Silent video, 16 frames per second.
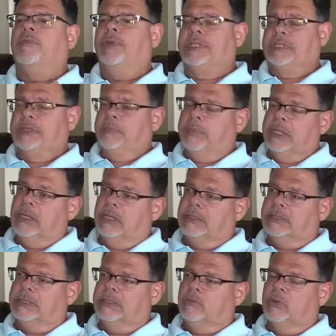
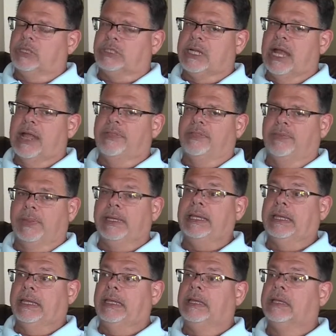visibility, which I
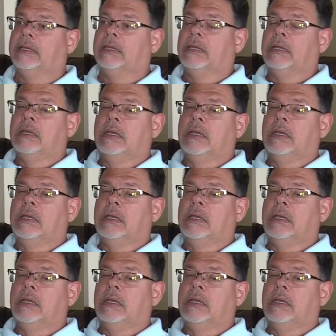think